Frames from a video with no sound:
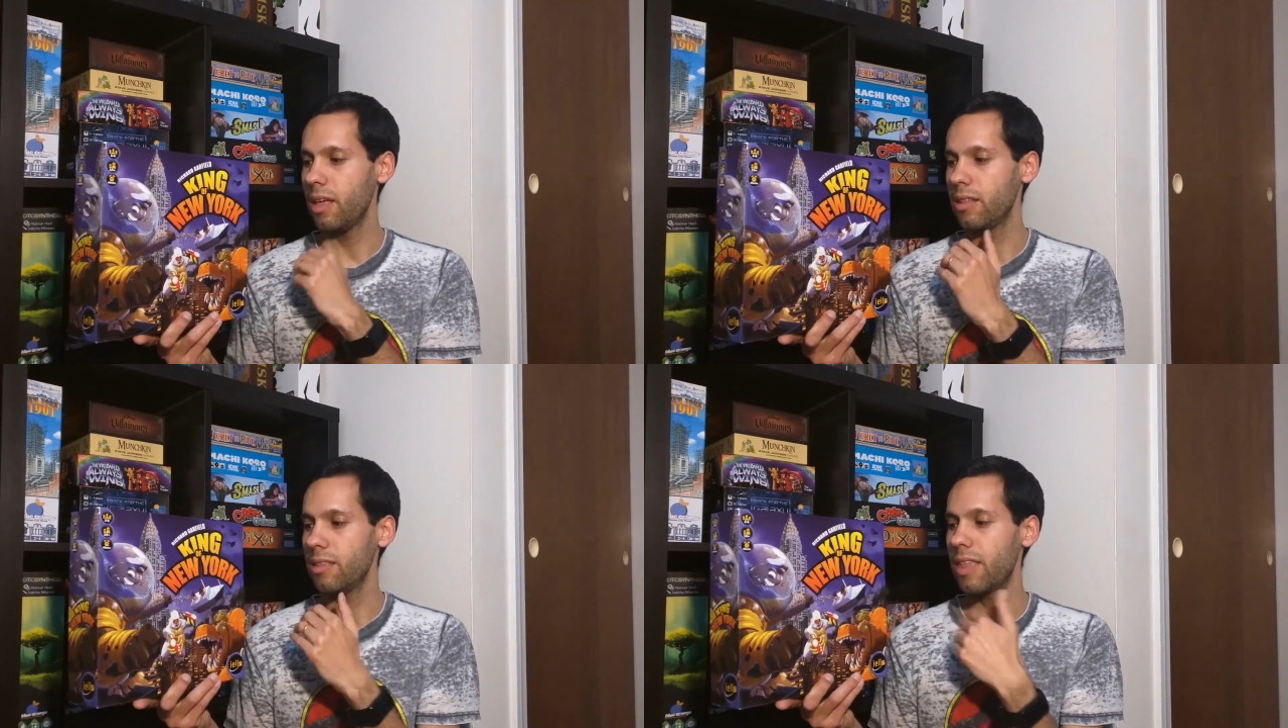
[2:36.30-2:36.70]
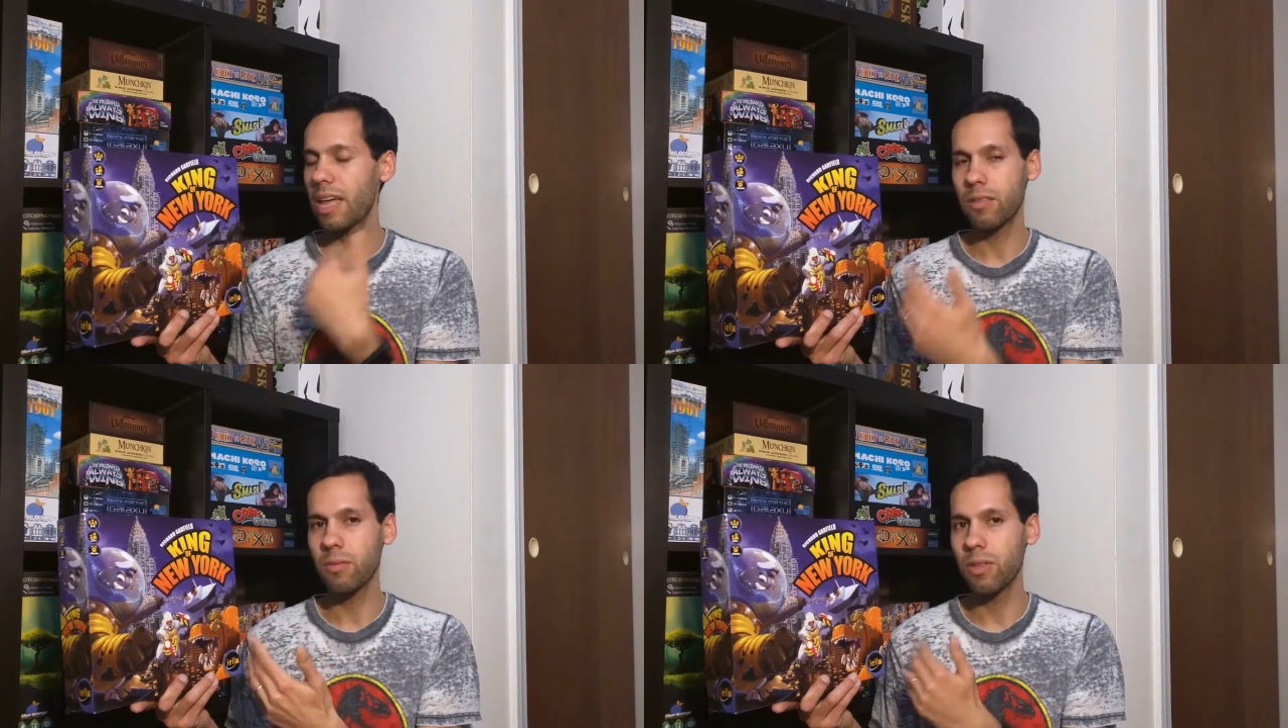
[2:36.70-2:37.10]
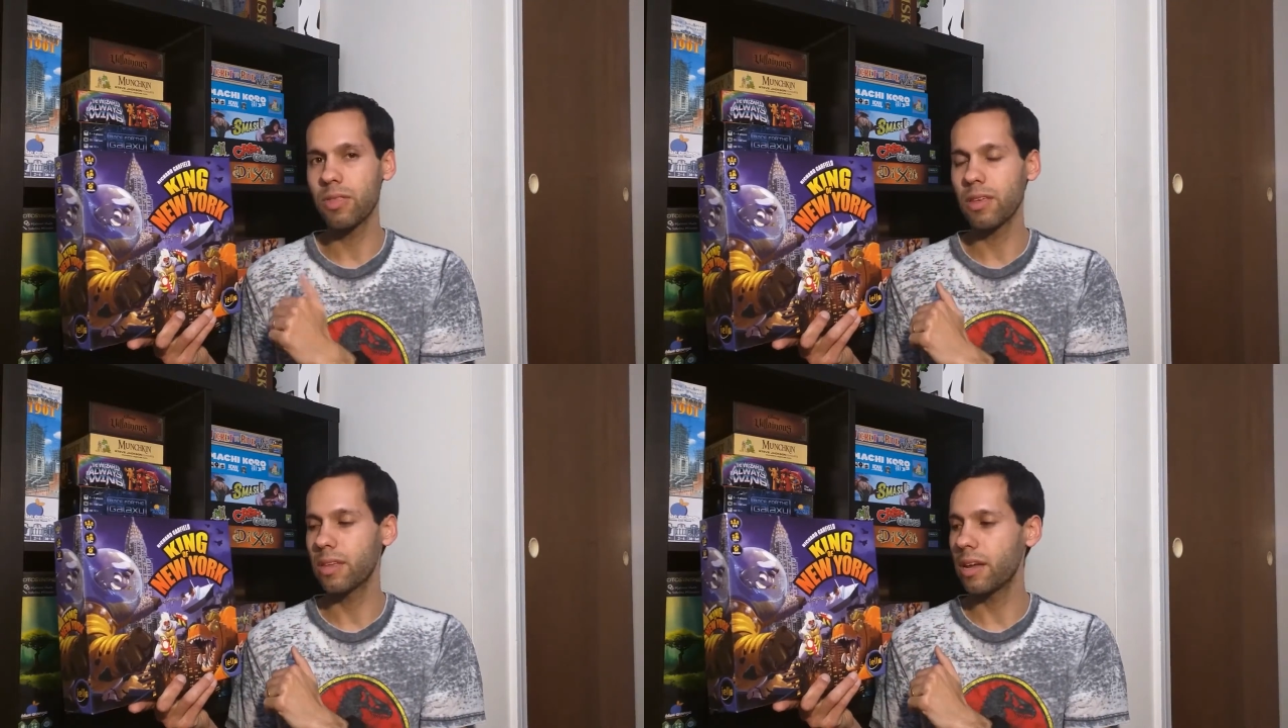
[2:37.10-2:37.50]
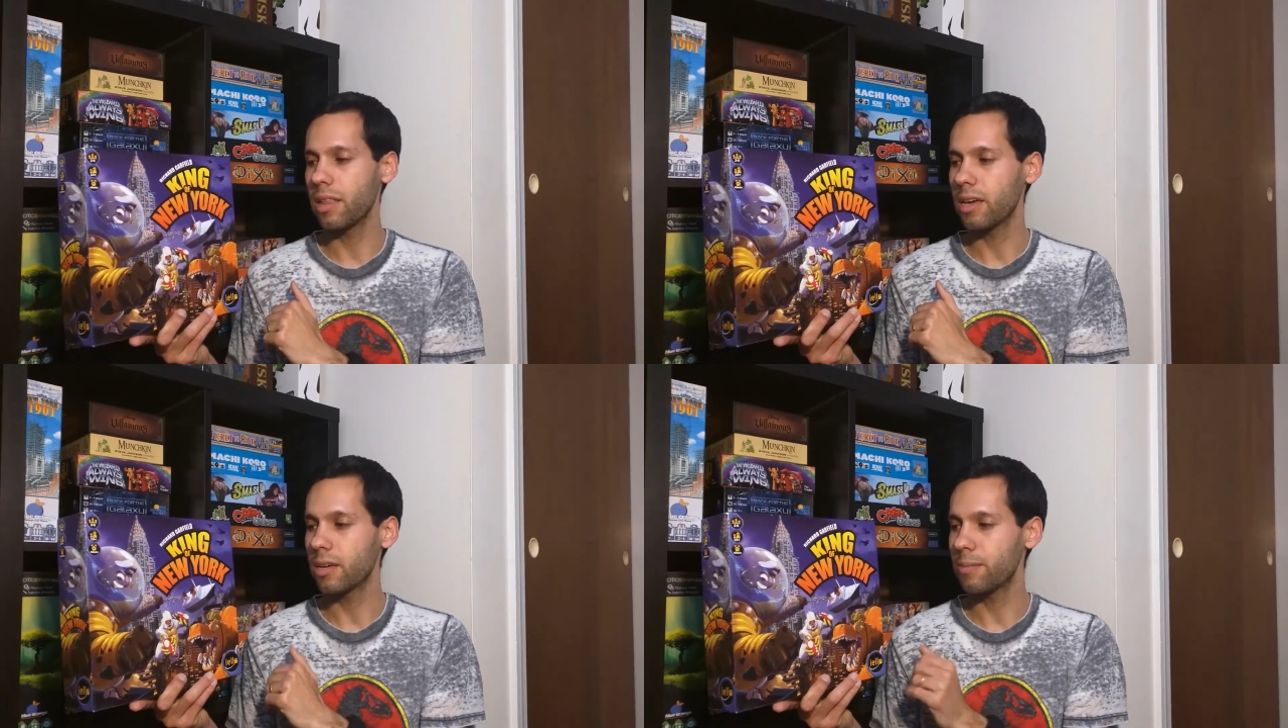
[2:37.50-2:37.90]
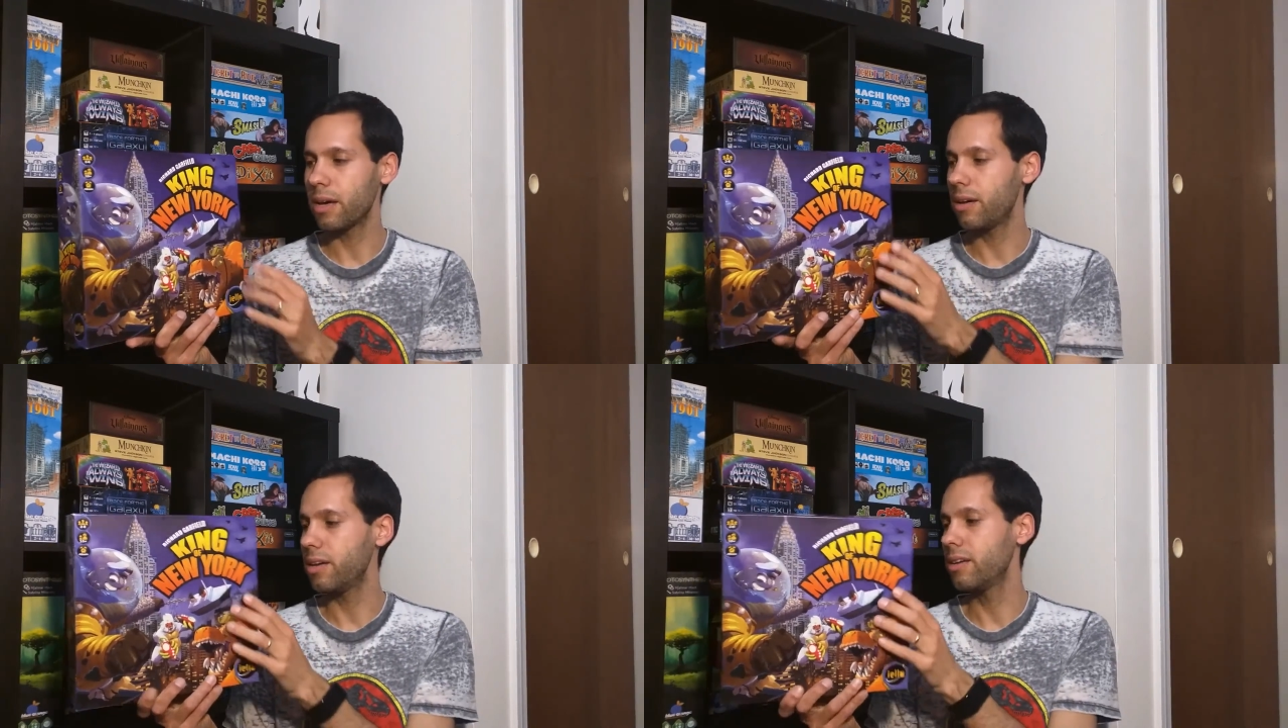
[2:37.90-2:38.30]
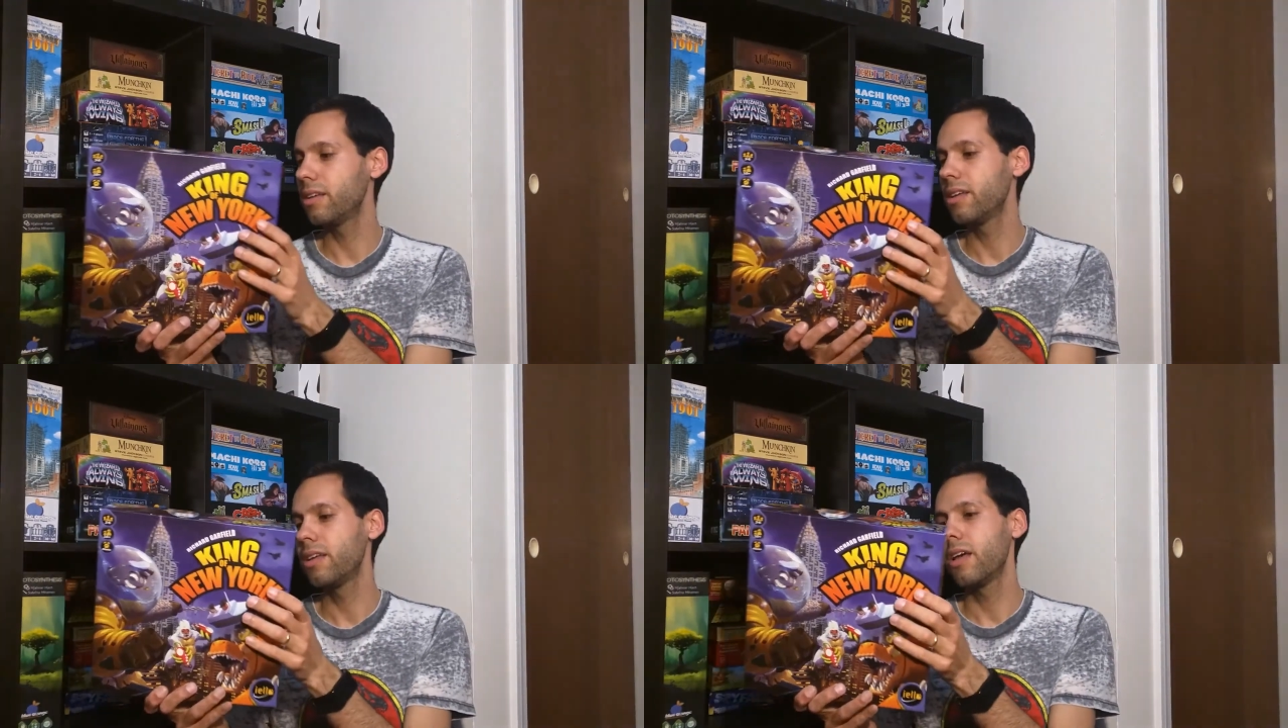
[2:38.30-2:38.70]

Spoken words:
And that's one thing that I like about it,